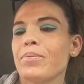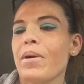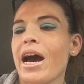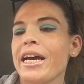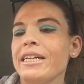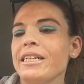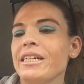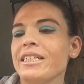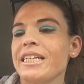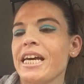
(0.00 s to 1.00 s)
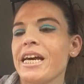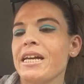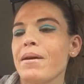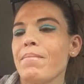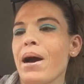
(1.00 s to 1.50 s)
Mine,
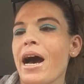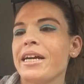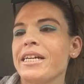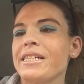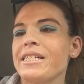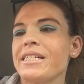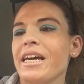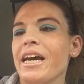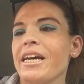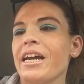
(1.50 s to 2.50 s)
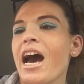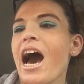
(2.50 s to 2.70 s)
tan, body, skin.